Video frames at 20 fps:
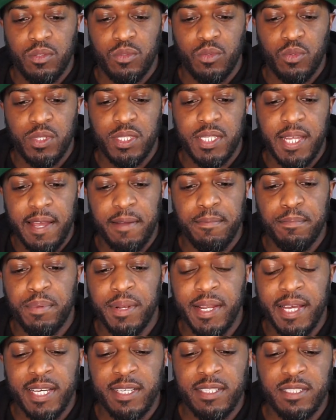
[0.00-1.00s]
twist that in
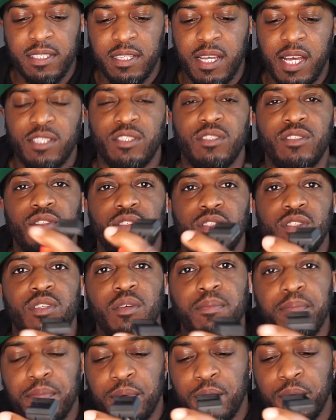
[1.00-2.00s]
place, nice and
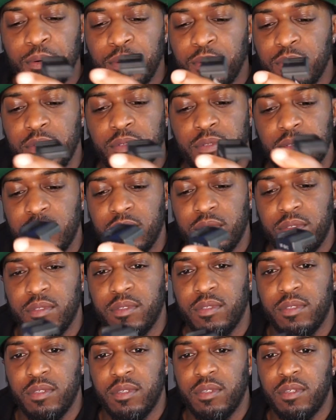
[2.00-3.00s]
simple,
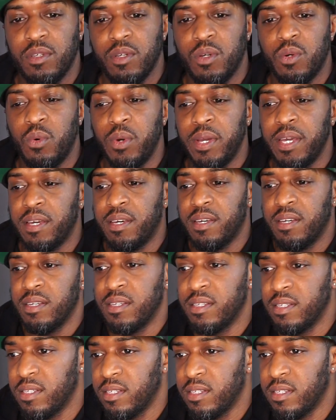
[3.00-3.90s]
quick.